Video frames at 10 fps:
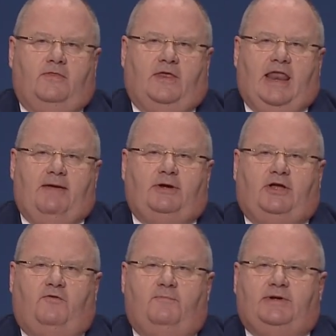The Labour
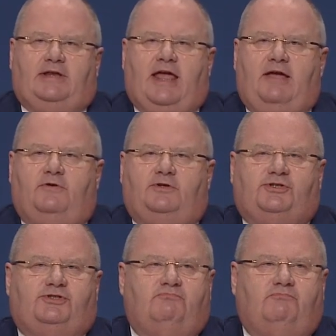government gave
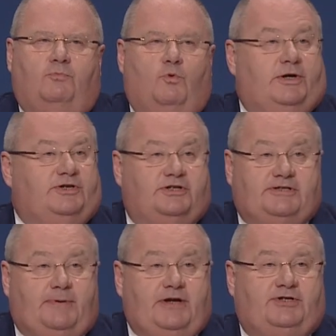us regional
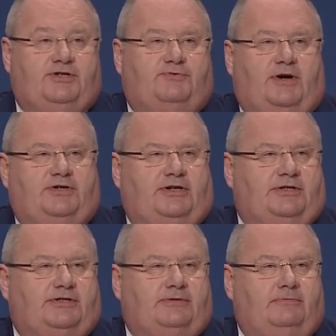spatial
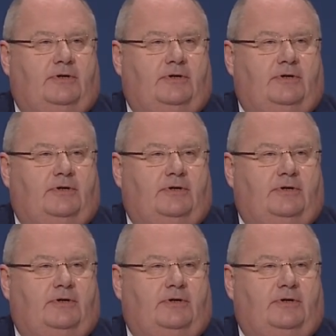strategies,